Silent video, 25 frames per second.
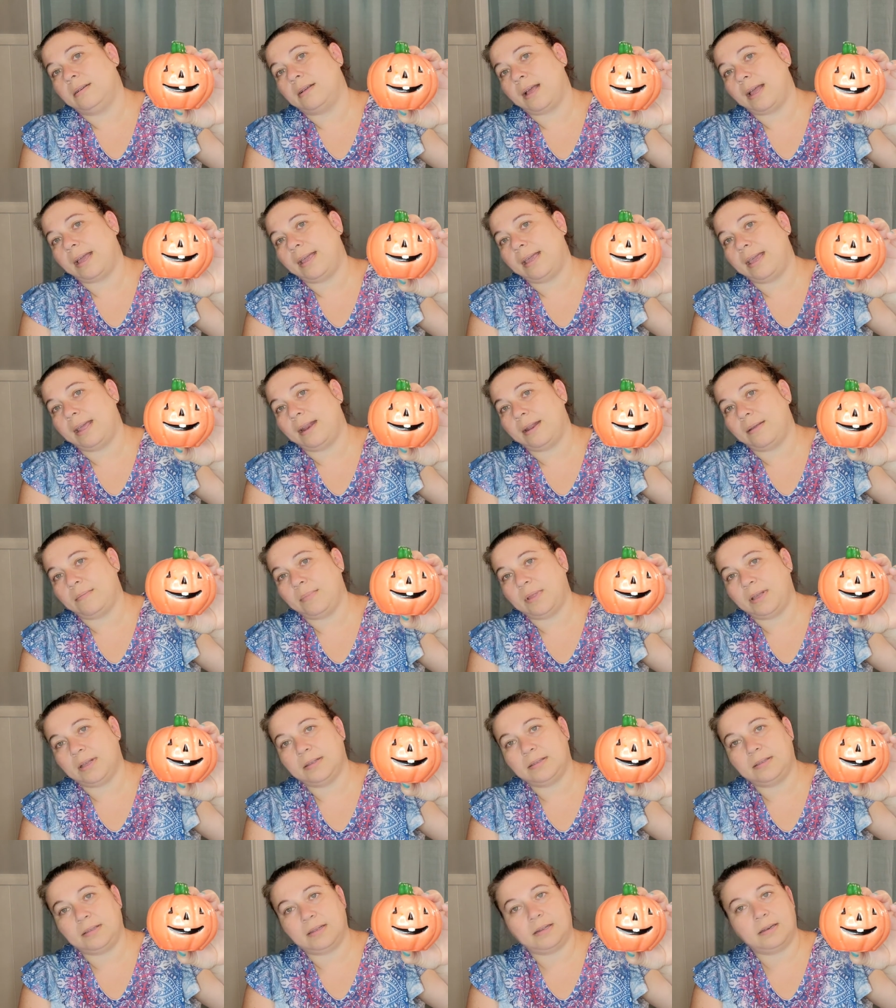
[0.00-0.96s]
I get him
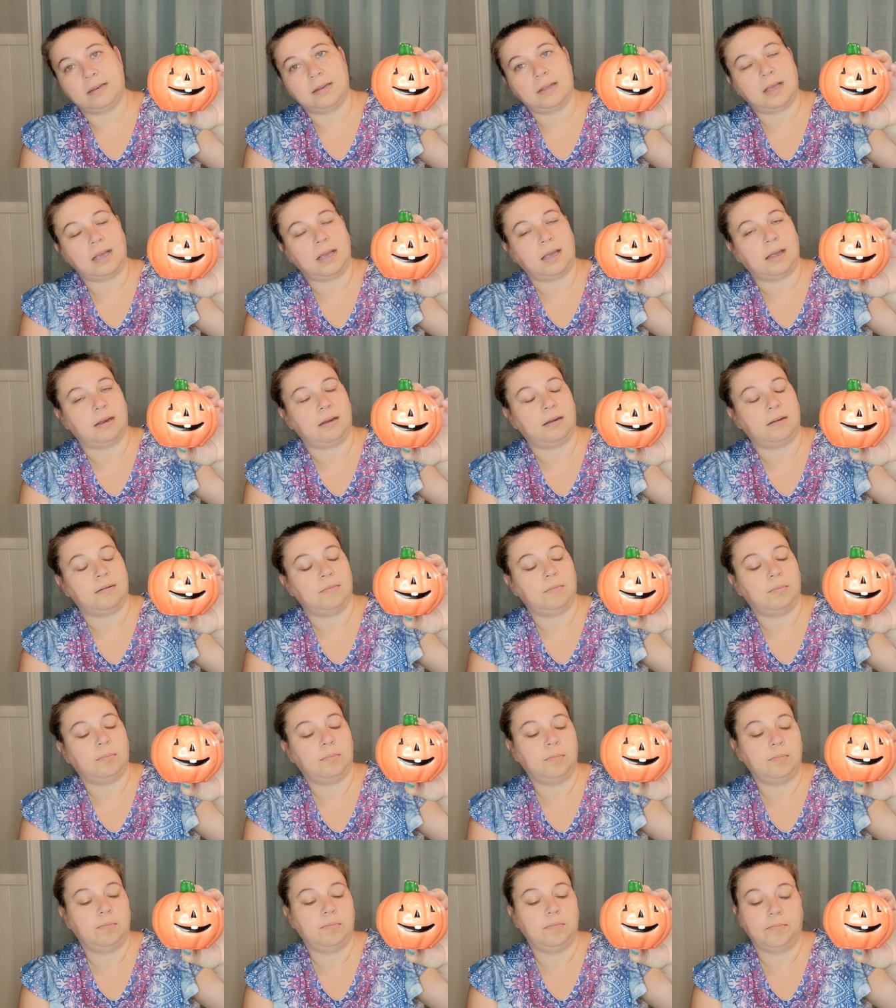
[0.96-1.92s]
listed and
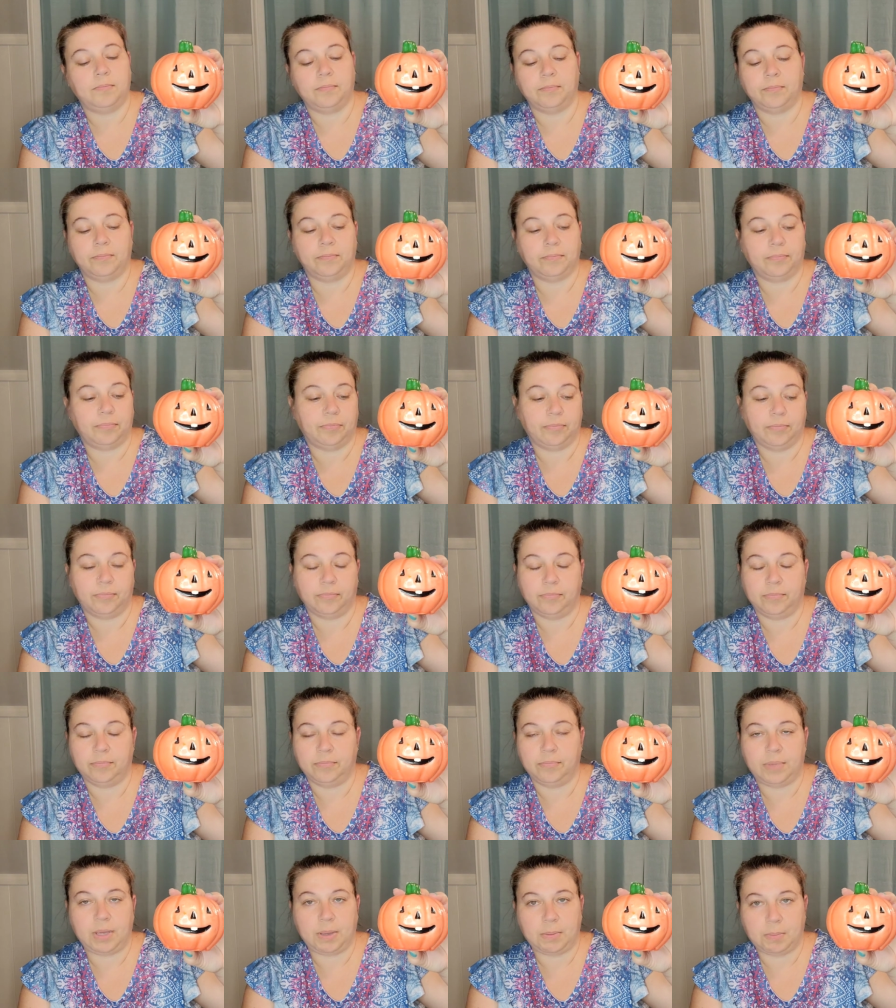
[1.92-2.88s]

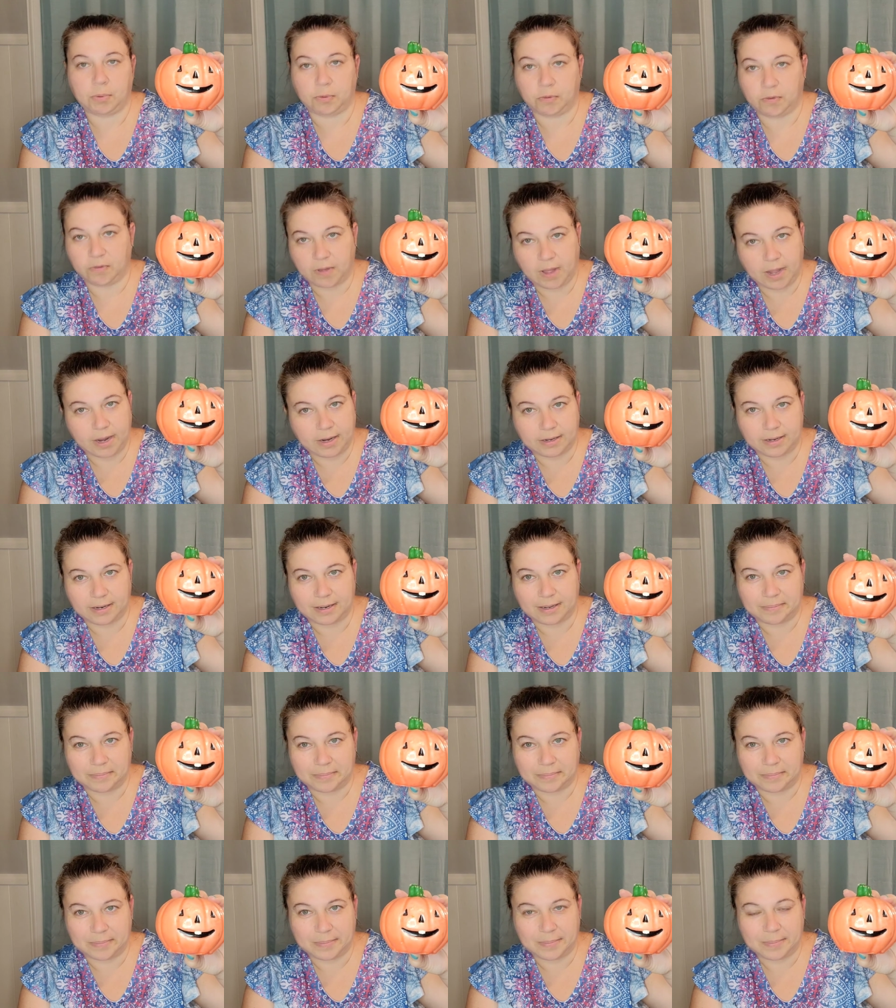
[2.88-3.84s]
people find
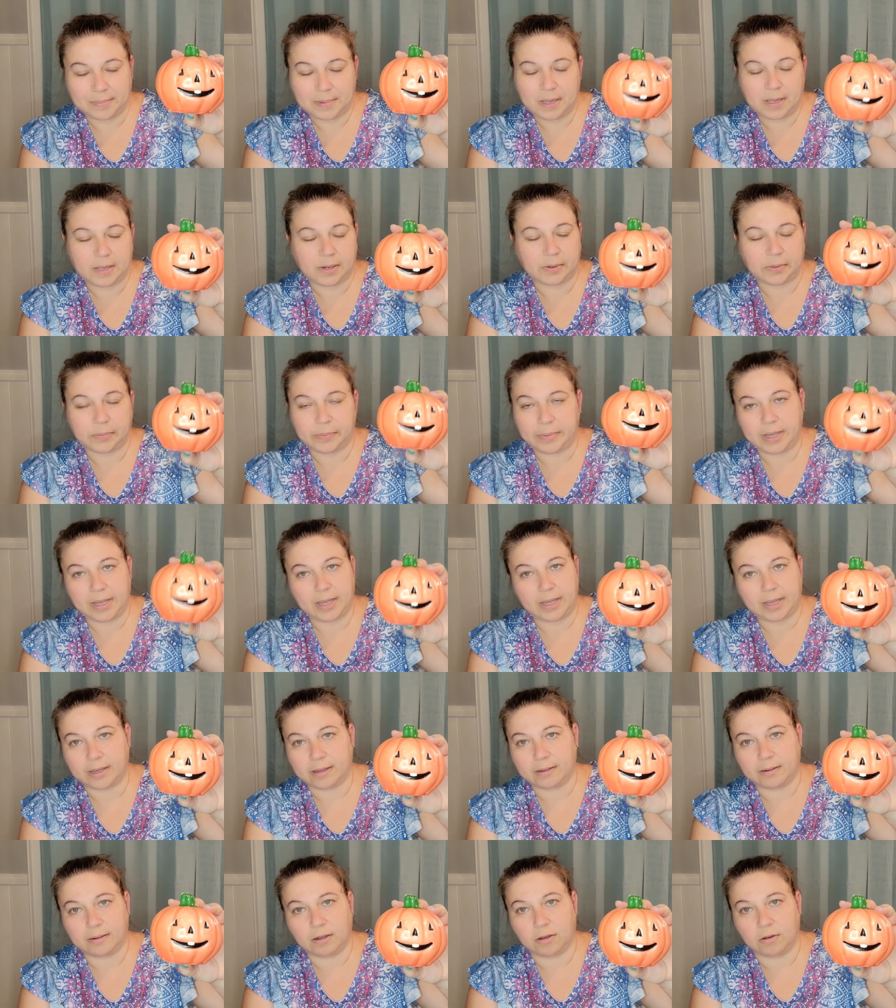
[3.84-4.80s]
him, it'll
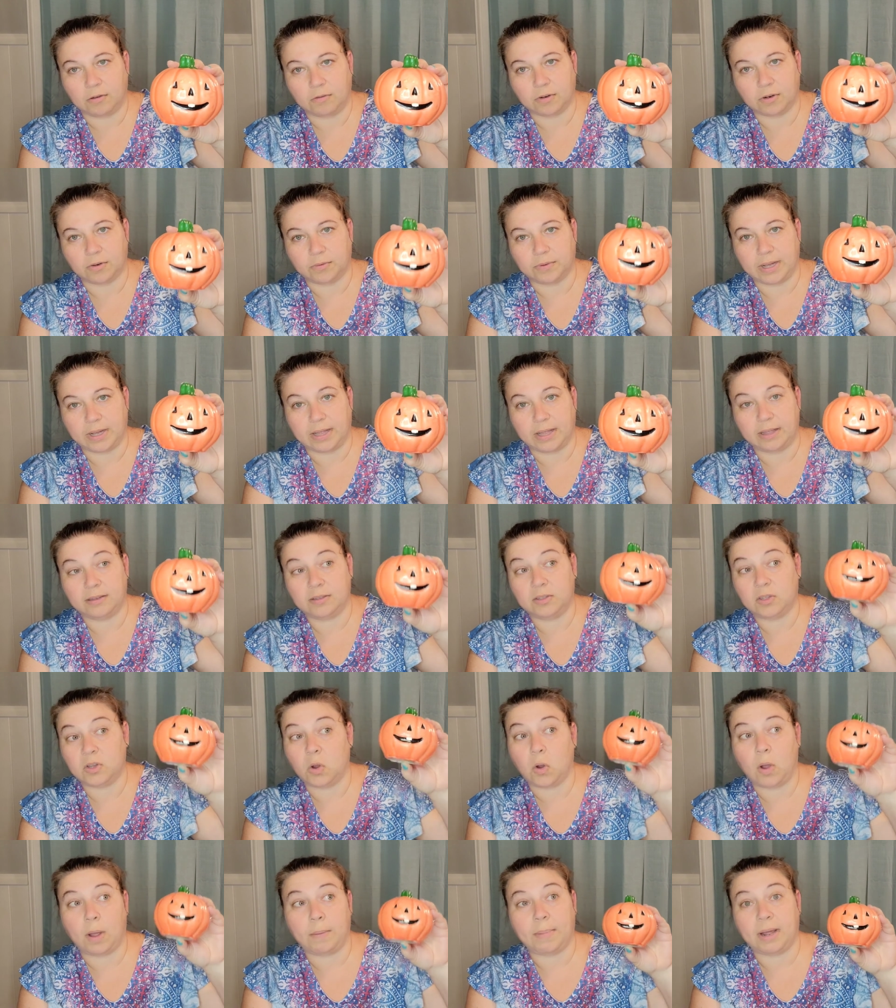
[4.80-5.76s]
be over with,
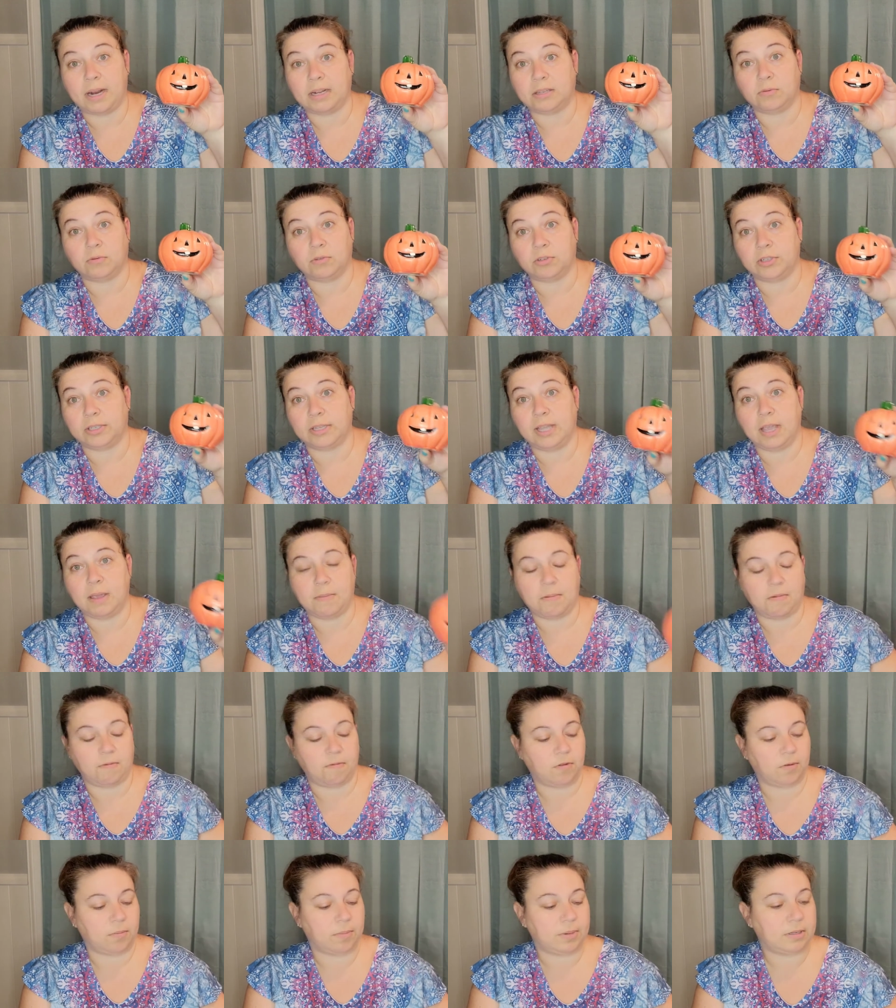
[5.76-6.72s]
so I might as well just keep
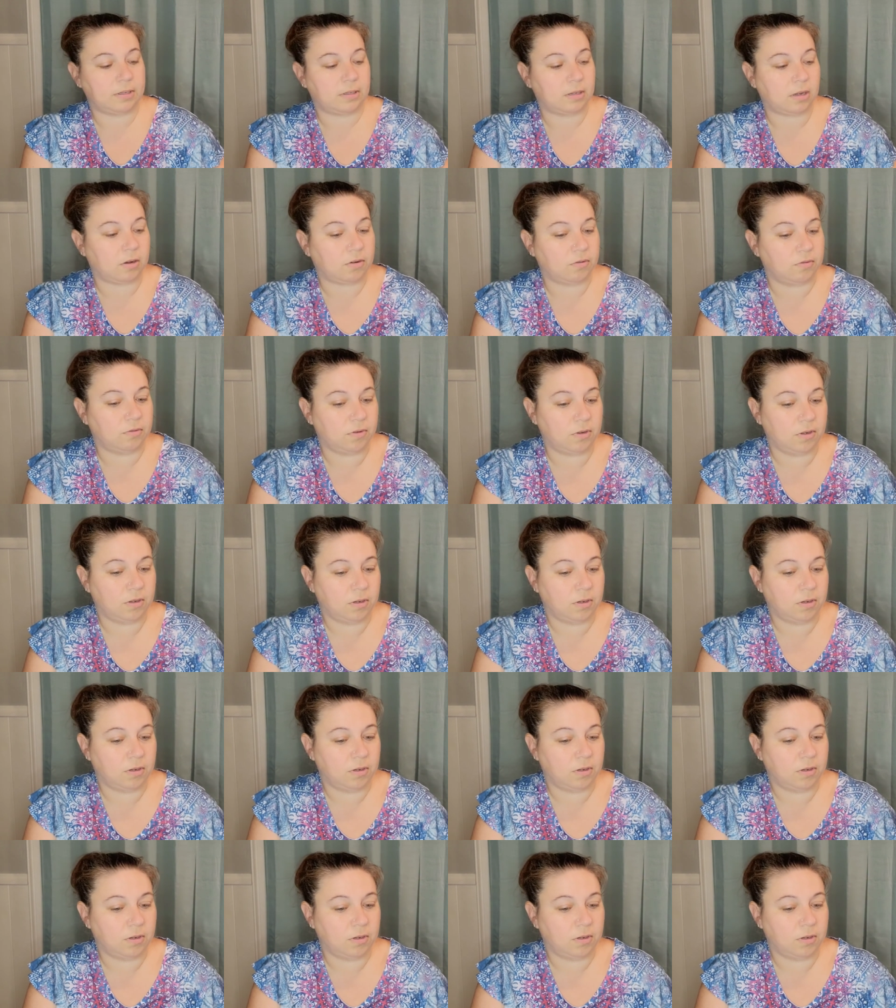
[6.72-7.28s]
him for myself.